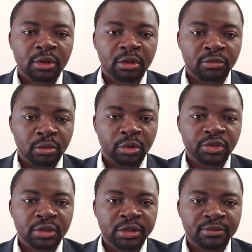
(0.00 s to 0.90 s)
if you're
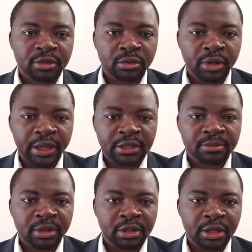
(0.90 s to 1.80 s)
watching this video, I
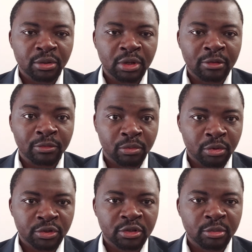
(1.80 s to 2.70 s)
expect that you have
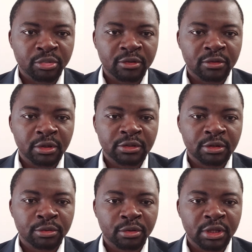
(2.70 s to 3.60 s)
watched the previous
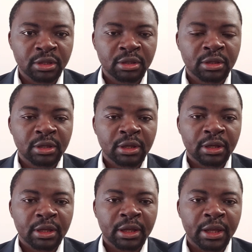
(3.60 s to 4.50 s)
three,
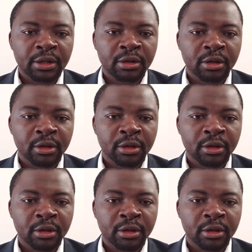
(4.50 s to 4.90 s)
and